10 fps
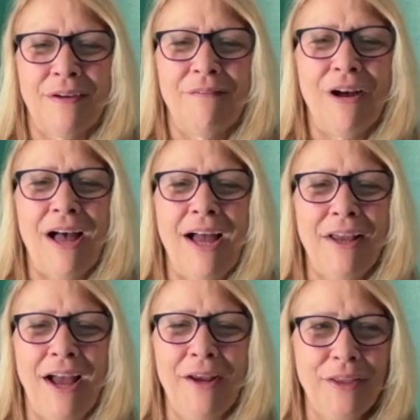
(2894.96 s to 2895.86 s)
Well,
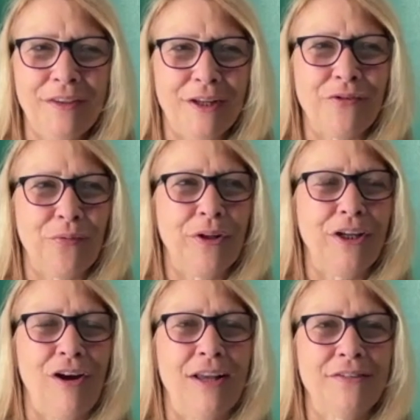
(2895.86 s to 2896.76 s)
I think that's
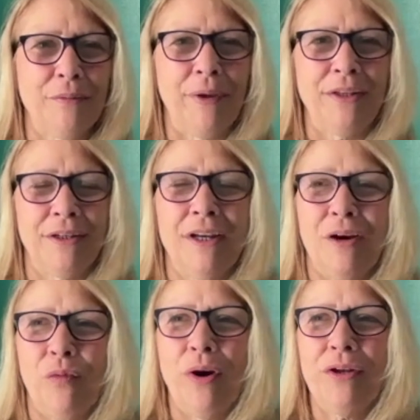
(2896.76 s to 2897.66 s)
really awesome. And
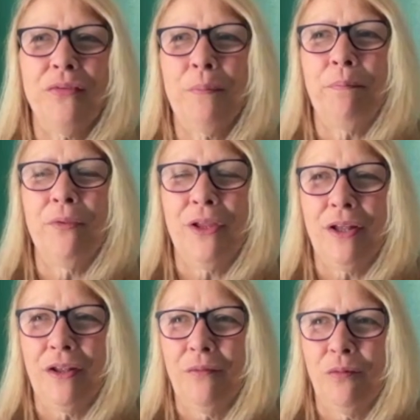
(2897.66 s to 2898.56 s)
one of
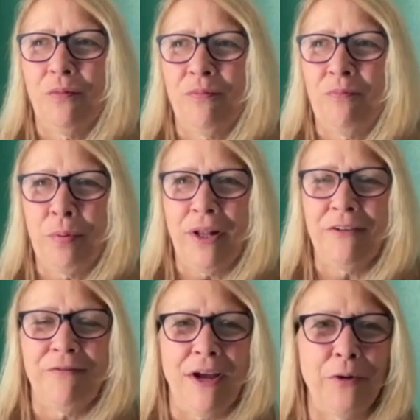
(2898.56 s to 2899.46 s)
the probably
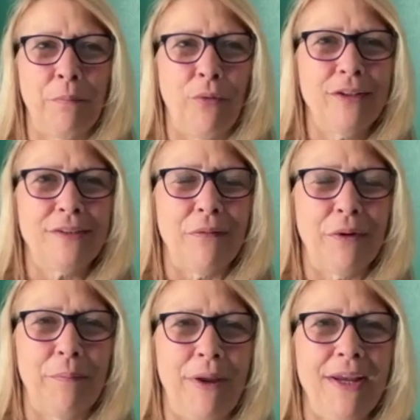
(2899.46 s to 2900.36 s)
final points I
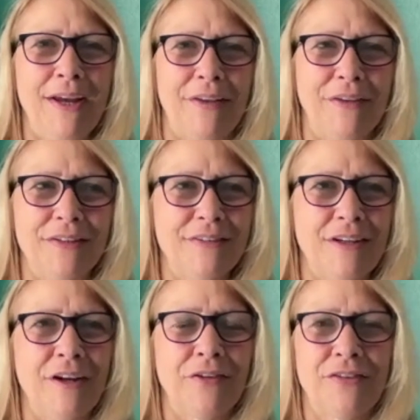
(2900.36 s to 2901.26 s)
want to make on this
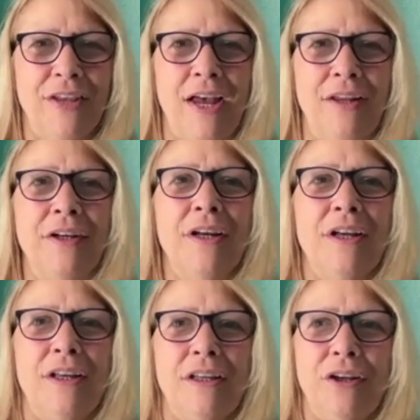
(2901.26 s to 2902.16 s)
is that,
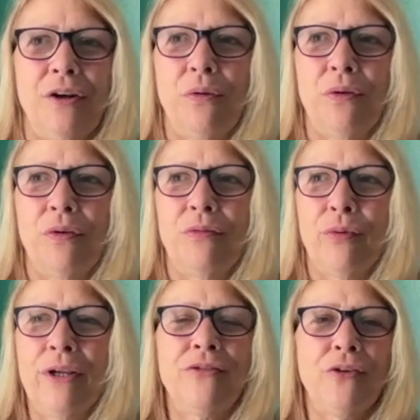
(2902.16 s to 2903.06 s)

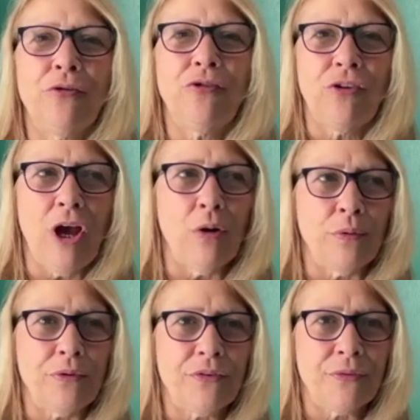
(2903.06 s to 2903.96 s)
research
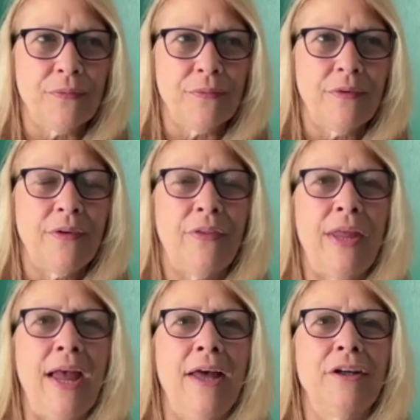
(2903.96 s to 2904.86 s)
shows
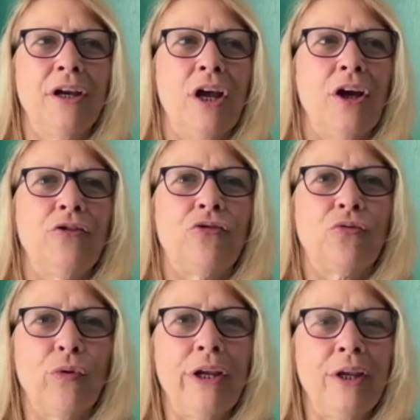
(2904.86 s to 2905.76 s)
that
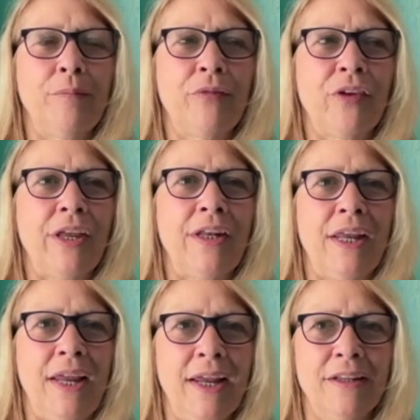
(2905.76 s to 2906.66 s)
dreams
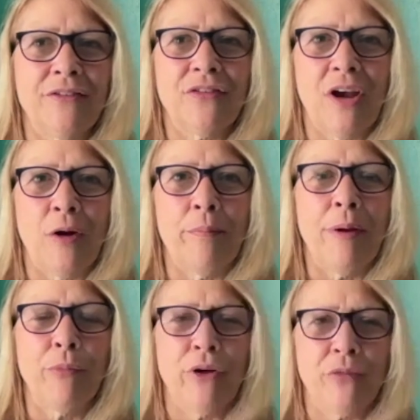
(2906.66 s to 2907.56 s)
enhance our
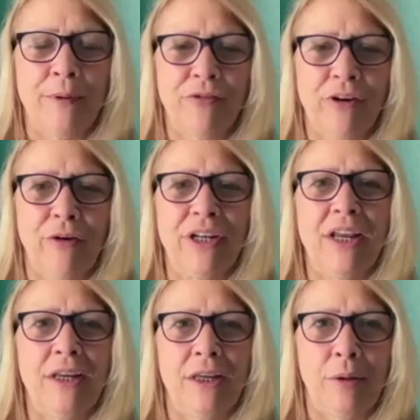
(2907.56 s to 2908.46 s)
memory, especially our
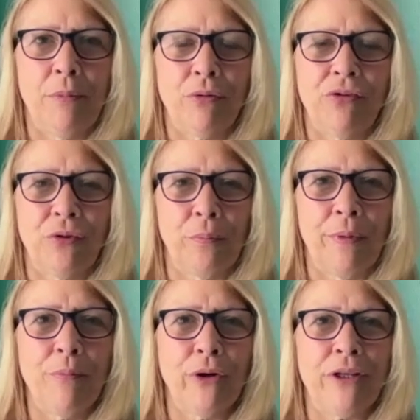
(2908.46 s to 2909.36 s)
emotional
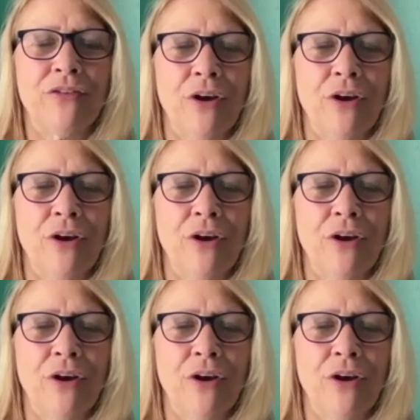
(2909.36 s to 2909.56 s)
memory.